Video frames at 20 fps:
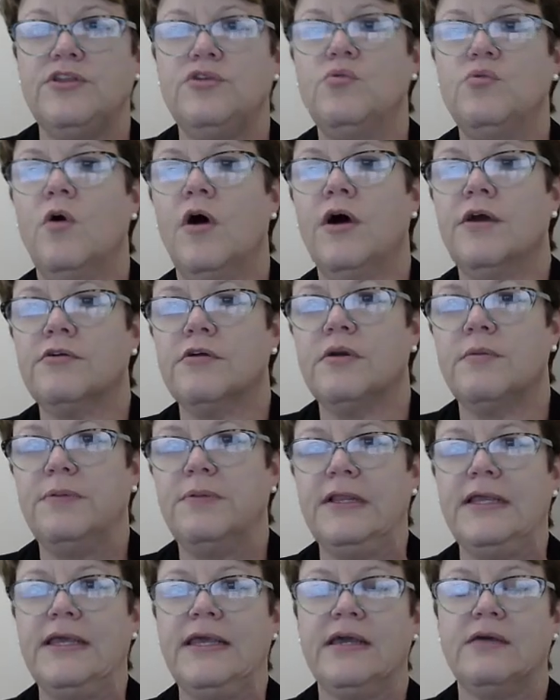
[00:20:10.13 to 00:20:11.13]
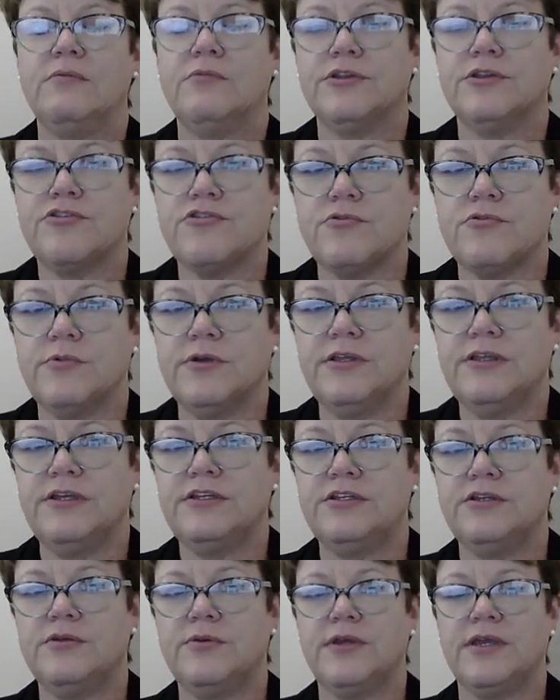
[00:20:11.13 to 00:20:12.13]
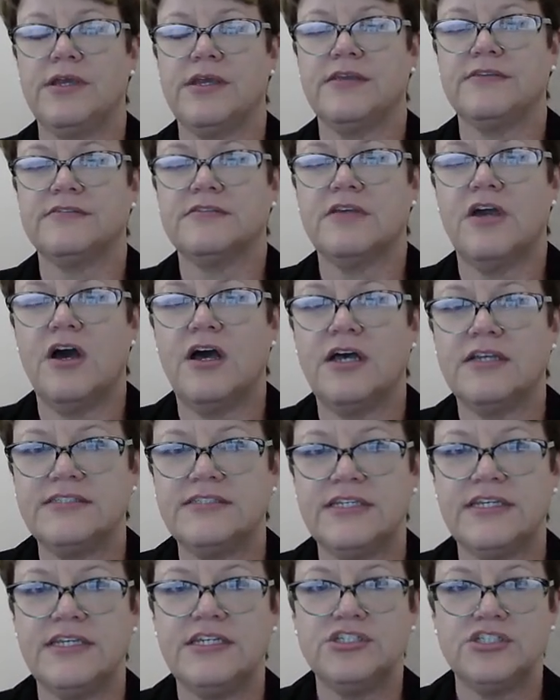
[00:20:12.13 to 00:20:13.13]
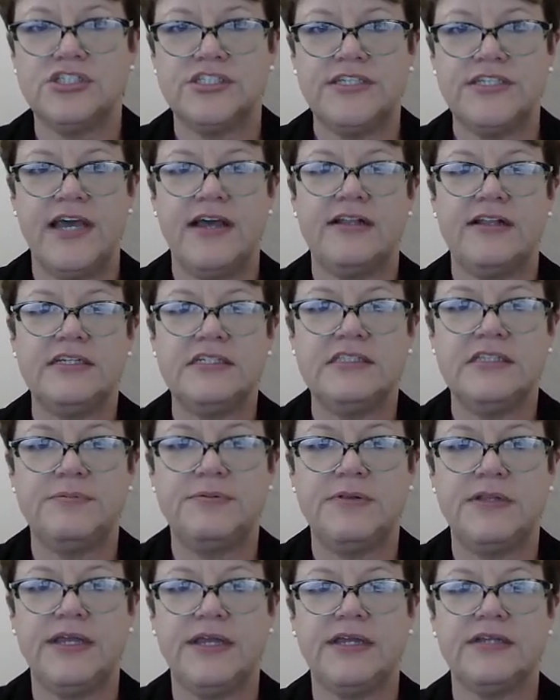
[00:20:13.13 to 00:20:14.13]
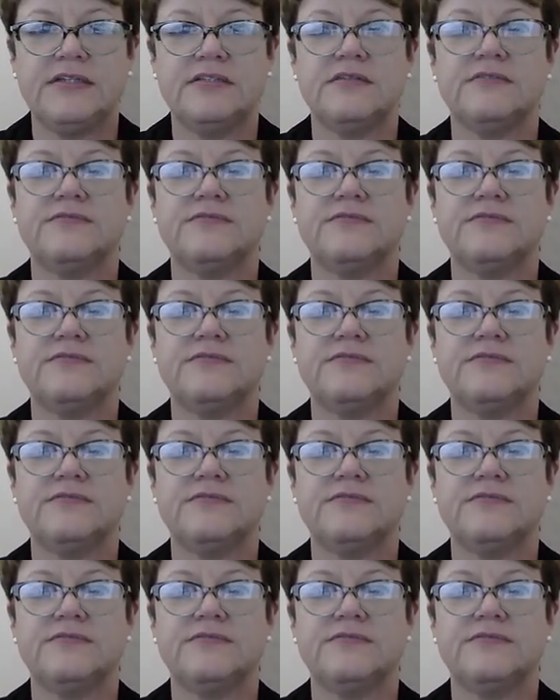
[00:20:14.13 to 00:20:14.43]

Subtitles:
you water a plant, what you're really doing is causing each cell in the plant to